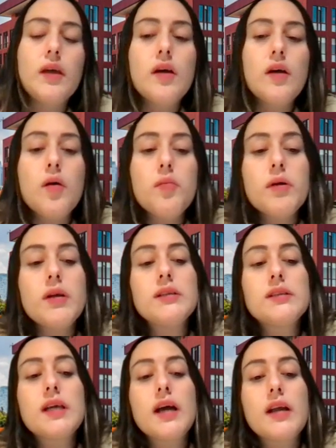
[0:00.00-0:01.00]

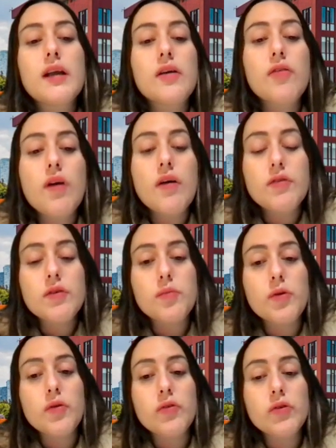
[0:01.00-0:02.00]
Companies can craft new
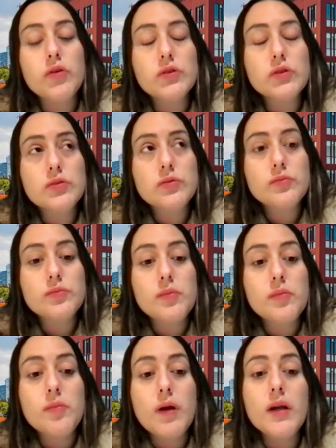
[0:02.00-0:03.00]
products,
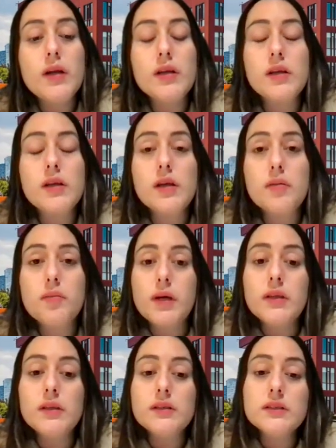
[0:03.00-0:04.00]
marketing
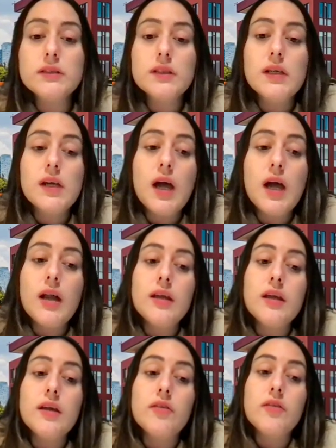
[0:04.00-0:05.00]
campaigns, and
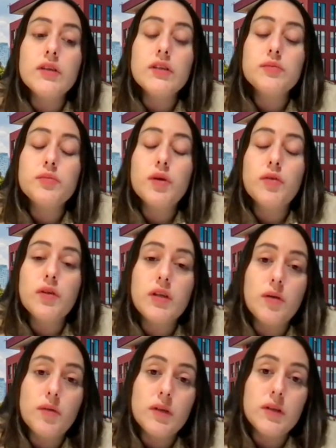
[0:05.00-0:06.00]
increase
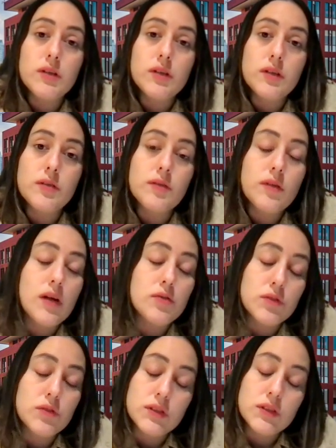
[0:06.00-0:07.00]
profitability, as
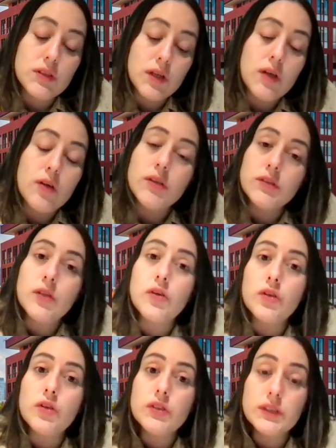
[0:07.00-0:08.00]
we see, increase
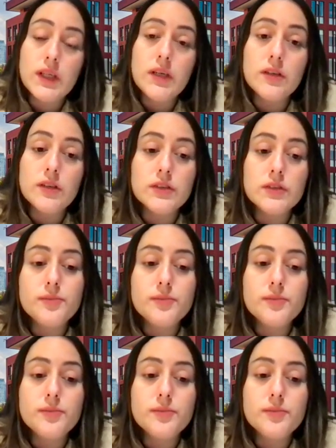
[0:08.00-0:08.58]
our sales.